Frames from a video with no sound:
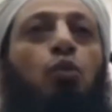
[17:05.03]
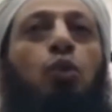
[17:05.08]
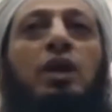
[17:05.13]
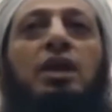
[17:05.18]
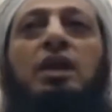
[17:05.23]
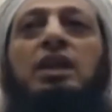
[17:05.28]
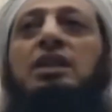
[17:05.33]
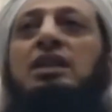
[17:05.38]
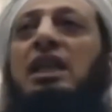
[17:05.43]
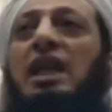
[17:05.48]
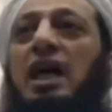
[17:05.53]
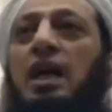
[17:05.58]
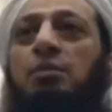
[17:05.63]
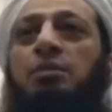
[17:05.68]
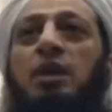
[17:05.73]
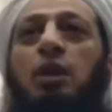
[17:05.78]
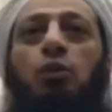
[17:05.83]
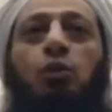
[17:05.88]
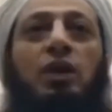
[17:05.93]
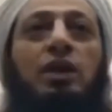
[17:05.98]
What
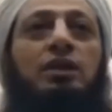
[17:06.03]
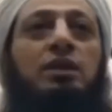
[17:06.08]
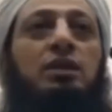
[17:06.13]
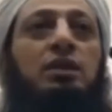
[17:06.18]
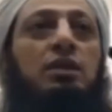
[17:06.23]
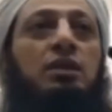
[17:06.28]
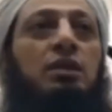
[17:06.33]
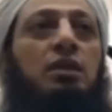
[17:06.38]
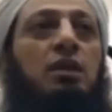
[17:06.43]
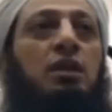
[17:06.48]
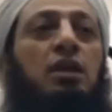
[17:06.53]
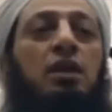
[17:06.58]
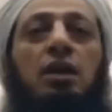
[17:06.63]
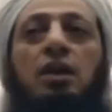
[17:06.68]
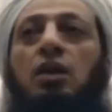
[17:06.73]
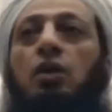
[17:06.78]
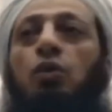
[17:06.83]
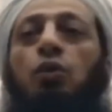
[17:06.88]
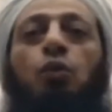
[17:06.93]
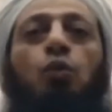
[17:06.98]
Islam did was,
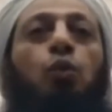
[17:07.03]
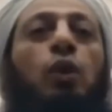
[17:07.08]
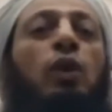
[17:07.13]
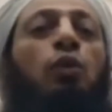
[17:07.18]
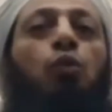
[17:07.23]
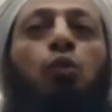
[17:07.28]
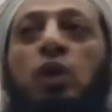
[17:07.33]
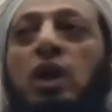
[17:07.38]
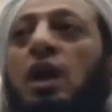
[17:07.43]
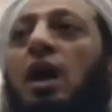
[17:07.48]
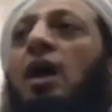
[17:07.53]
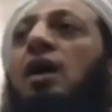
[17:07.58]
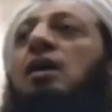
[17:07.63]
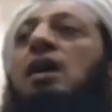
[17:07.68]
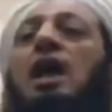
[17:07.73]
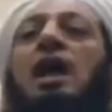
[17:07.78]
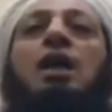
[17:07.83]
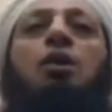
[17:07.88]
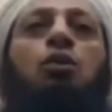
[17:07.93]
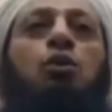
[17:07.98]
when we
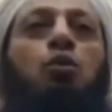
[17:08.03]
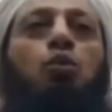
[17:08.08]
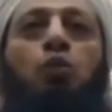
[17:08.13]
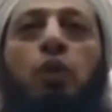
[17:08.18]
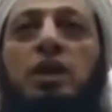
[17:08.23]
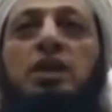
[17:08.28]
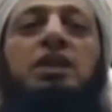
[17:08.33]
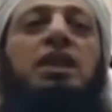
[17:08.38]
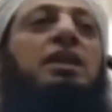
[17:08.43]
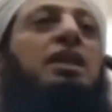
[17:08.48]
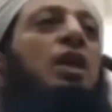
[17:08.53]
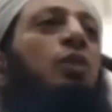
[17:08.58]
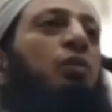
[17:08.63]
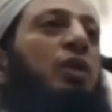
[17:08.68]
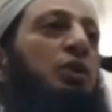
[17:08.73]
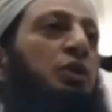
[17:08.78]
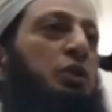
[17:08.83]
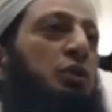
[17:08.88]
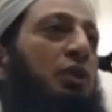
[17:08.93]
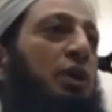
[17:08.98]
are out, what is it that
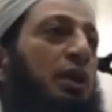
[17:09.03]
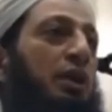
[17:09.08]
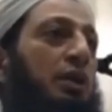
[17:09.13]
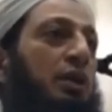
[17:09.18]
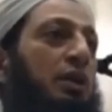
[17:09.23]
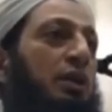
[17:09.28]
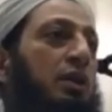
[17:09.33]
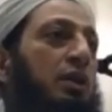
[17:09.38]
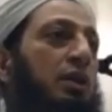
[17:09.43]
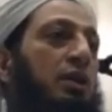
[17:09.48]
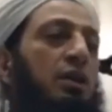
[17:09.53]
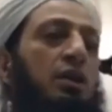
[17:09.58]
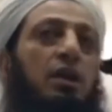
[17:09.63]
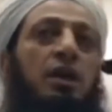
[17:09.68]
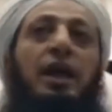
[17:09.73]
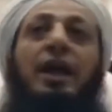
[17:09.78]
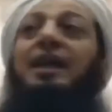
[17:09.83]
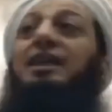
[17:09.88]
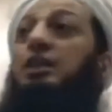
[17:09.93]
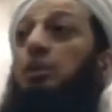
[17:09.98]
we are doing?
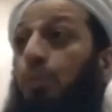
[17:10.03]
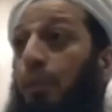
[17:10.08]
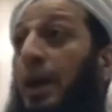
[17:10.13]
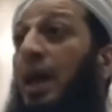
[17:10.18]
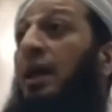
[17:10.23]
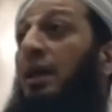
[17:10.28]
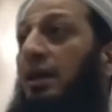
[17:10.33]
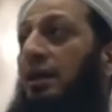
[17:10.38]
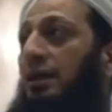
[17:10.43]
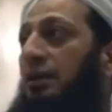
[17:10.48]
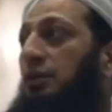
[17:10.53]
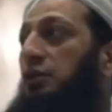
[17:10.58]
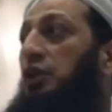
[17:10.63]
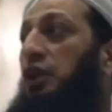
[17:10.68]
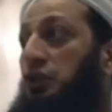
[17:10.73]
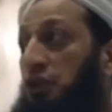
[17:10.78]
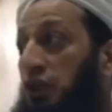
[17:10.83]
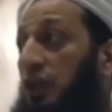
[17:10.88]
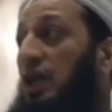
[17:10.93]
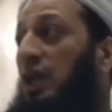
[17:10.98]
As men,
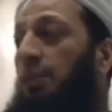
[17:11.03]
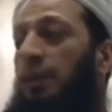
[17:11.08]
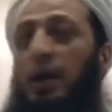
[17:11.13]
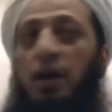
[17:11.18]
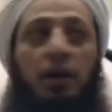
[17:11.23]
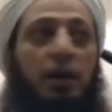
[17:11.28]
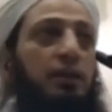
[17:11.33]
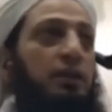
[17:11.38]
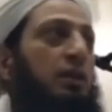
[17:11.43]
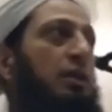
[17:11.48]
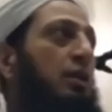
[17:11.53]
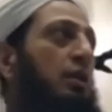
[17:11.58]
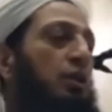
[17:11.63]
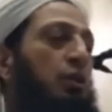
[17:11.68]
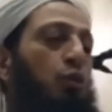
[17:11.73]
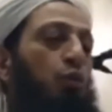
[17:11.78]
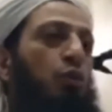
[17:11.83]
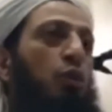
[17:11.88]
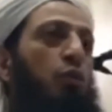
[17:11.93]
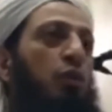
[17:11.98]
just think about it.
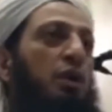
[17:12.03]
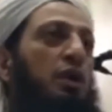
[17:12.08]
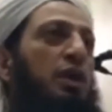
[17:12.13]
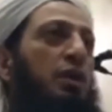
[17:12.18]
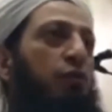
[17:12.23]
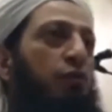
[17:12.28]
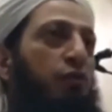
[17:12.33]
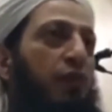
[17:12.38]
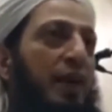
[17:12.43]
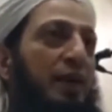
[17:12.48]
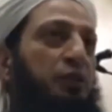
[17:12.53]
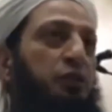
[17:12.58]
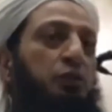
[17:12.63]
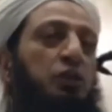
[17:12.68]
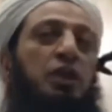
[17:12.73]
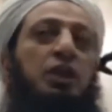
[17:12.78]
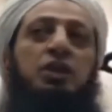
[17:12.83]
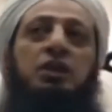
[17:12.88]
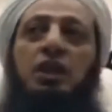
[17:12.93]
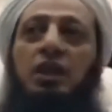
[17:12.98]
We work in
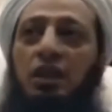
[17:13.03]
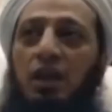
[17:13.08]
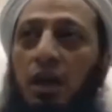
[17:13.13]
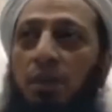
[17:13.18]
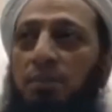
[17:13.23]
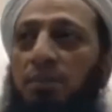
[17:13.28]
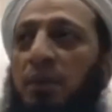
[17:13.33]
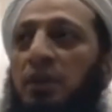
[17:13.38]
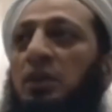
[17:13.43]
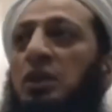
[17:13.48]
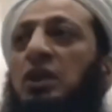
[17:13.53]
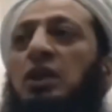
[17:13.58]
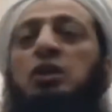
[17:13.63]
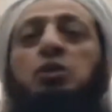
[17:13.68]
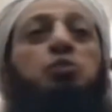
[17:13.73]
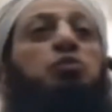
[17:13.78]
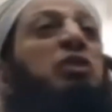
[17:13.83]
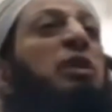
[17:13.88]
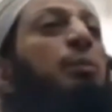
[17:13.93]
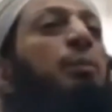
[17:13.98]
factories, in
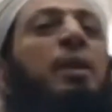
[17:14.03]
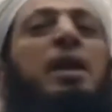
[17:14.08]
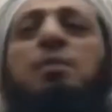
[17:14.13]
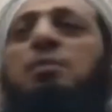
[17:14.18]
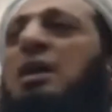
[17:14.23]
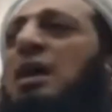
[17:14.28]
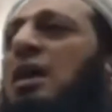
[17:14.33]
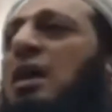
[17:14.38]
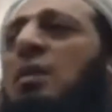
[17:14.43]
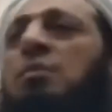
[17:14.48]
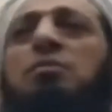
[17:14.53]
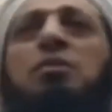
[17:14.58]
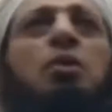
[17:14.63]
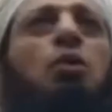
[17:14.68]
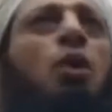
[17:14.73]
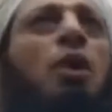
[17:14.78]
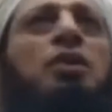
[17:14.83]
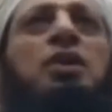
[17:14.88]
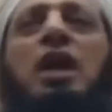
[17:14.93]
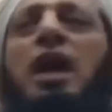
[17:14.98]
companies. We may
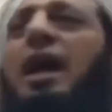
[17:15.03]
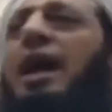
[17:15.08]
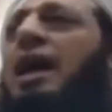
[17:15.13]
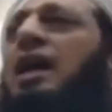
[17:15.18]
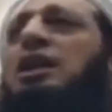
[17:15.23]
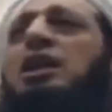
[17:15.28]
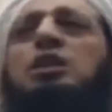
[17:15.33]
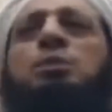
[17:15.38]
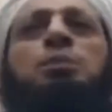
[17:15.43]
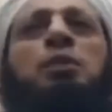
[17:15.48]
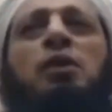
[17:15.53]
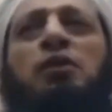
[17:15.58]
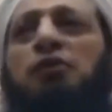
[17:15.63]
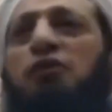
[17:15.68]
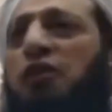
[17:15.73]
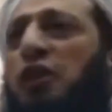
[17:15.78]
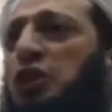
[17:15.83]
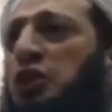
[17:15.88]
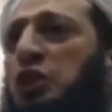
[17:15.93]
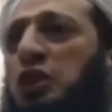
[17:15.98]
become on the highest
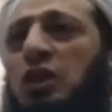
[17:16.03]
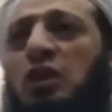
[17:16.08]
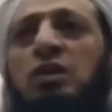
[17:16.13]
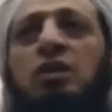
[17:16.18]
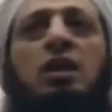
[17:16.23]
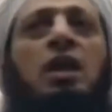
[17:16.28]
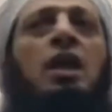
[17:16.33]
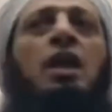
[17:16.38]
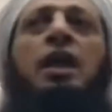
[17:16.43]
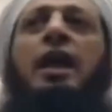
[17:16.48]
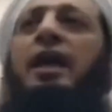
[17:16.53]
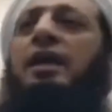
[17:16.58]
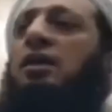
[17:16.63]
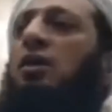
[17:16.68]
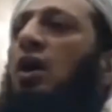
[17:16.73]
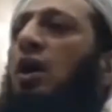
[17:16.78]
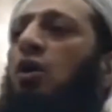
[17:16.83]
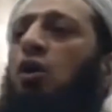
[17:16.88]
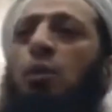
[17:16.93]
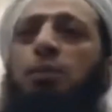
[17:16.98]
profession
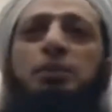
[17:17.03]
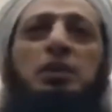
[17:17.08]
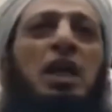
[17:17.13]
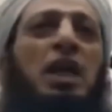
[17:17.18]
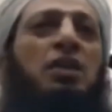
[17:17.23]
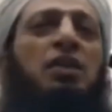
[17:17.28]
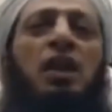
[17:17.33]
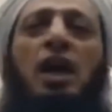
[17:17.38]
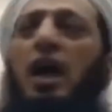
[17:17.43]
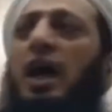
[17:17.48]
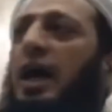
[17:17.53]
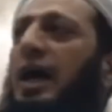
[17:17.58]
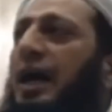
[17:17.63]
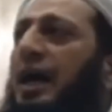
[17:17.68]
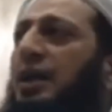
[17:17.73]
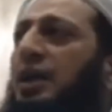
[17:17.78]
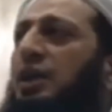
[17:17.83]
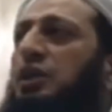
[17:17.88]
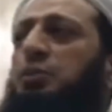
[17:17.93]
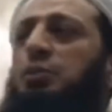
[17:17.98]
and obtain the
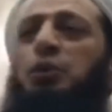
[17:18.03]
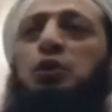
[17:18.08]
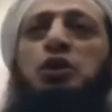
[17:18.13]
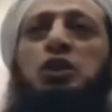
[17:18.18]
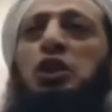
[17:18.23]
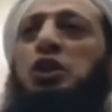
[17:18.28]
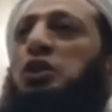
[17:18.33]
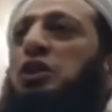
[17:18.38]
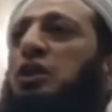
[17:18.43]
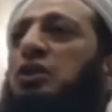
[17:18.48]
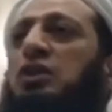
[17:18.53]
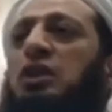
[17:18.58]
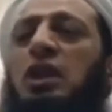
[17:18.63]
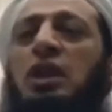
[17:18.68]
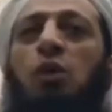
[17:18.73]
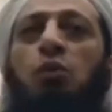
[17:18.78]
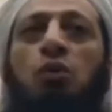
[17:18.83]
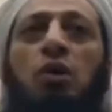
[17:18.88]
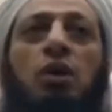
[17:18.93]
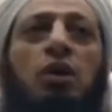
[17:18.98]
highest positions
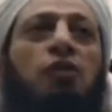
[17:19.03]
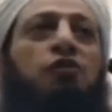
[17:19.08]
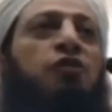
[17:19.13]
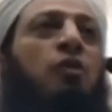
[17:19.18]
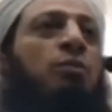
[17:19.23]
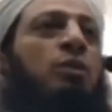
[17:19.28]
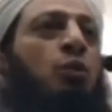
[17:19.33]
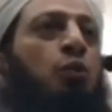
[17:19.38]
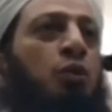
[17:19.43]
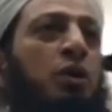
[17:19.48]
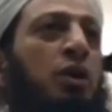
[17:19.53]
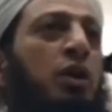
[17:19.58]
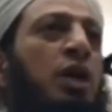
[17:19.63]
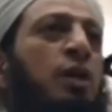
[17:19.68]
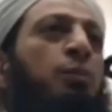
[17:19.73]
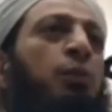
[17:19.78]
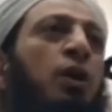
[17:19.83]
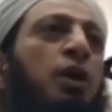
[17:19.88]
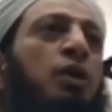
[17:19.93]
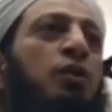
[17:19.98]
in the world from the
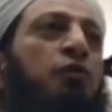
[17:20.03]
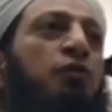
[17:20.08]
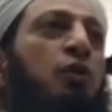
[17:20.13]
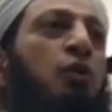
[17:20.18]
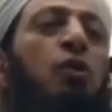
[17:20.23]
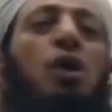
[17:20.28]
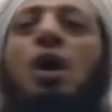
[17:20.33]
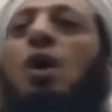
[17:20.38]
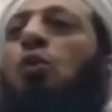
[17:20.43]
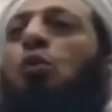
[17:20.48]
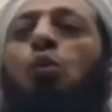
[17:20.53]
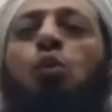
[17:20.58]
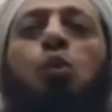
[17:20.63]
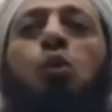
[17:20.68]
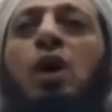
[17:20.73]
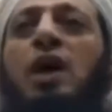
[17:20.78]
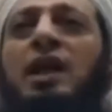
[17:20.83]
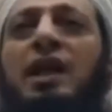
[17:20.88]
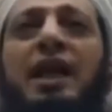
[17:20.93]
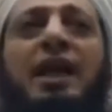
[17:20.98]
worldly point of view.
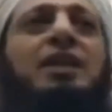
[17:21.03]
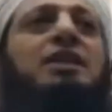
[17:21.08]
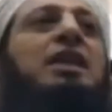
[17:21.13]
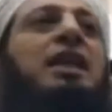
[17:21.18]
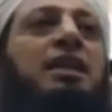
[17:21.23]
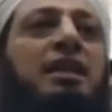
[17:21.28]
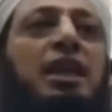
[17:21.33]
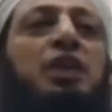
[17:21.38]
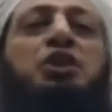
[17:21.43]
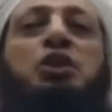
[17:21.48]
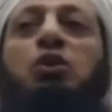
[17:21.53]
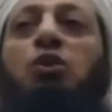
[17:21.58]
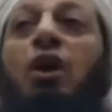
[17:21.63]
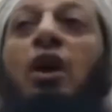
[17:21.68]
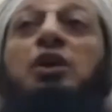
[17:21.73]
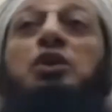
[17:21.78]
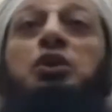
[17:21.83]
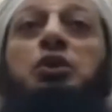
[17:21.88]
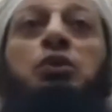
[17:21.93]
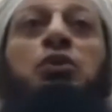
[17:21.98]
What is it that you
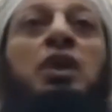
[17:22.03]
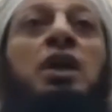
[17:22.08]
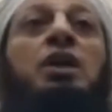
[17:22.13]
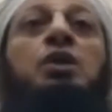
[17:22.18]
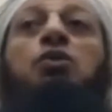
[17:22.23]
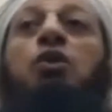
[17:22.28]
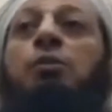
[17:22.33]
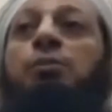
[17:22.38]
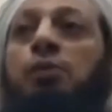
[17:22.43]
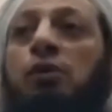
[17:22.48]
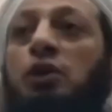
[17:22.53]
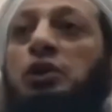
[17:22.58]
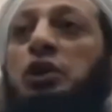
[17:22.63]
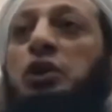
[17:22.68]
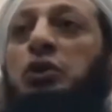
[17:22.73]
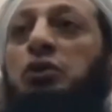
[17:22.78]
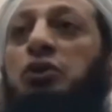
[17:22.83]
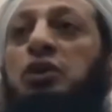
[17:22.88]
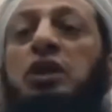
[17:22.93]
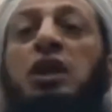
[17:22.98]
are doing? You are
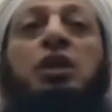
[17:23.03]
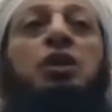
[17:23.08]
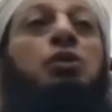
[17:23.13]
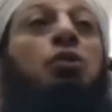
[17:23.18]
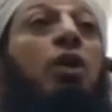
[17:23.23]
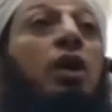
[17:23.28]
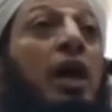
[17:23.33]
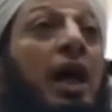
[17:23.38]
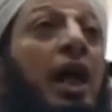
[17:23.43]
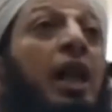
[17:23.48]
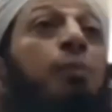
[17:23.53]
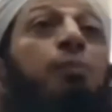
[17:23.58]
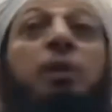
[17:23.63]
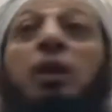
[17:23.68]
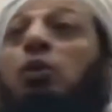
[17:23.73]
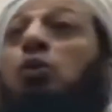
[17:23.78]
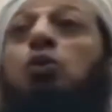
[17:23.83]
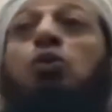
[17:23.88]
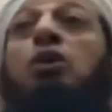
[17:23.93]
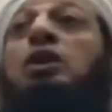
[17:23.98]
producing, you are
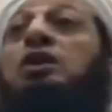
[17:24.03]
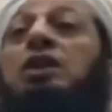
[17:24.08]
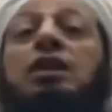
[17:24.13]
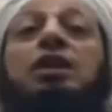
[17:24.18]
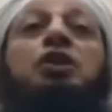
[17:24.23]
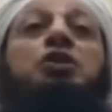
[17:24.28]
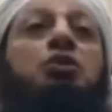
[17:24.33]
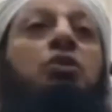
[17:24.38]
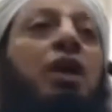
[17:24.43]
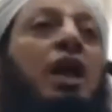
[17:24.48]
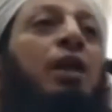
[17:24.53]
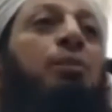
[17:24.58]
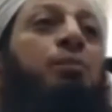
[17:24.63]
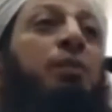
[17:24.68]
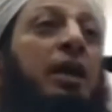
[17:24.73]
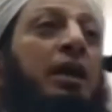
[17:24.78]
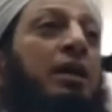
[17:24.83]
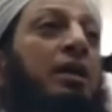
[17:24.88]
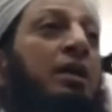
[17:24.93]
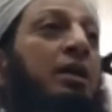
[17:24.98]
helping. Who is it that you are
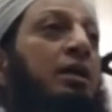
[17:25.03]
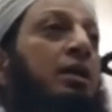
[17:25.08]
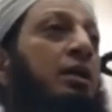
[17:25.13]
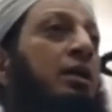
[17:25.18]
helping?